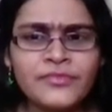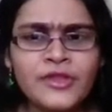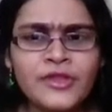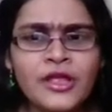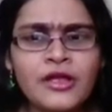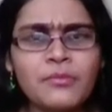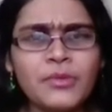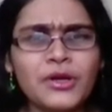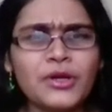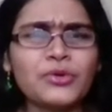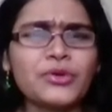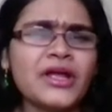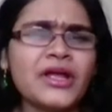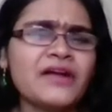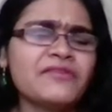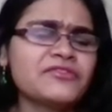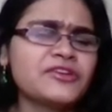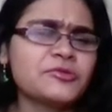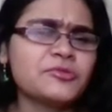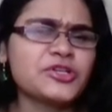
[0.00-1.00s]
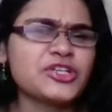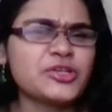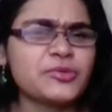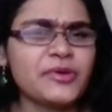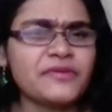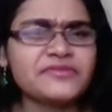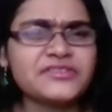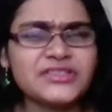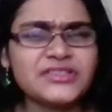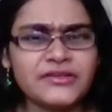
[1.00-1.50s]
But okay, after bishop
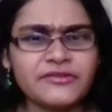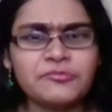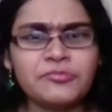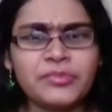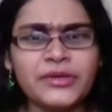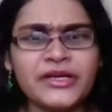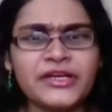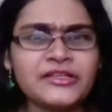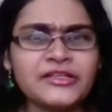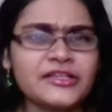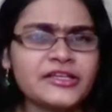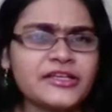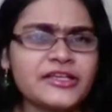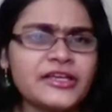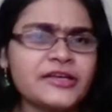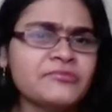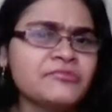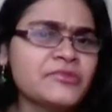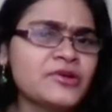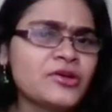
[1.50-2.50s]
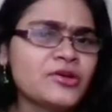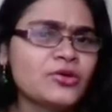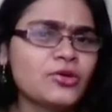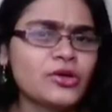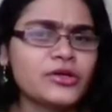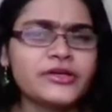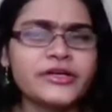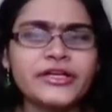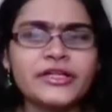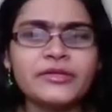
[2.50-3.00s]
f7 played in the game,
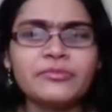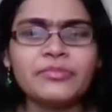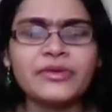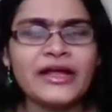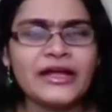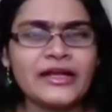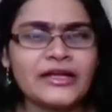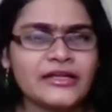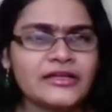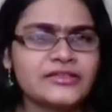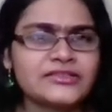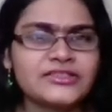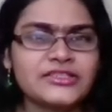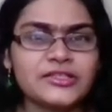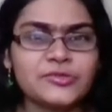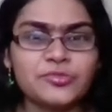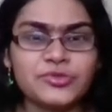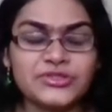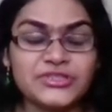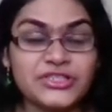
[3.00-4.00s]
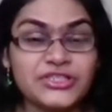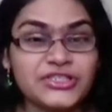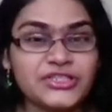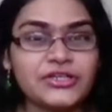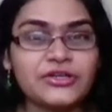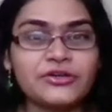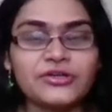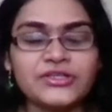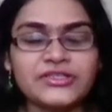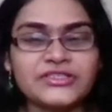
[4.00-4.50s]
already black is in a position
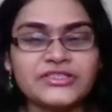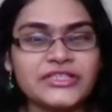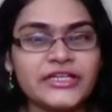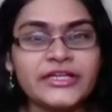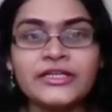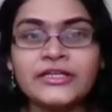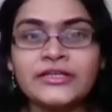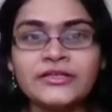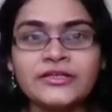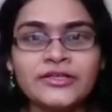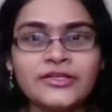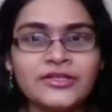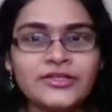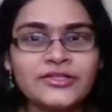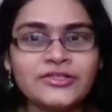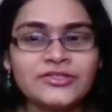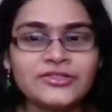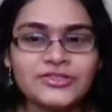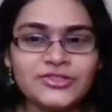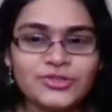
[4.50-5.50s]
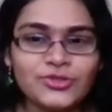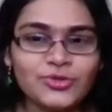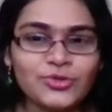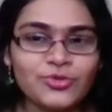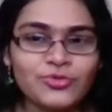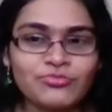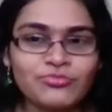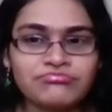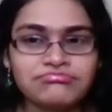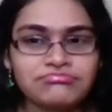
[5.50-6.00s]
to resign.
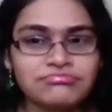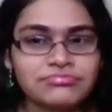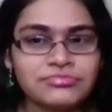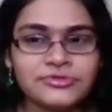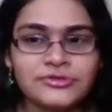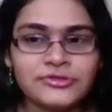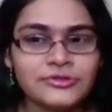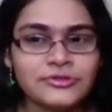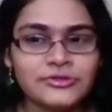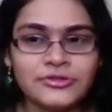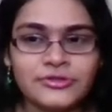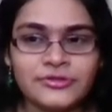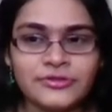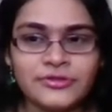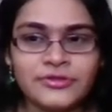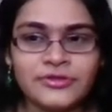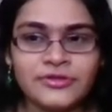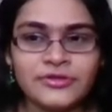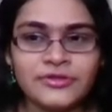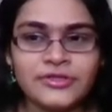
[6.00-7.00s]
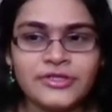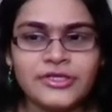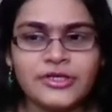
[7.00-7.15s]
So here